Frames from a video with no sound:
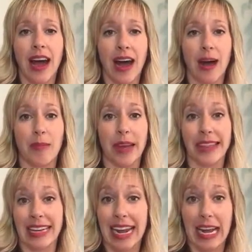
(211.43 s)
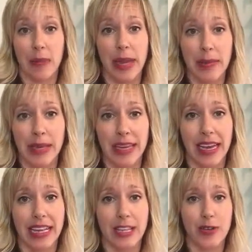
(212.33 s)
And then I had a baby,
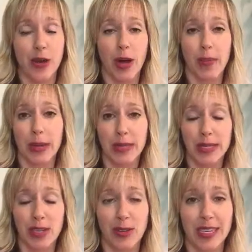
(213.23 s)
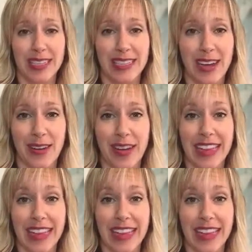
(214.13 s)
and you know how babies slow things down.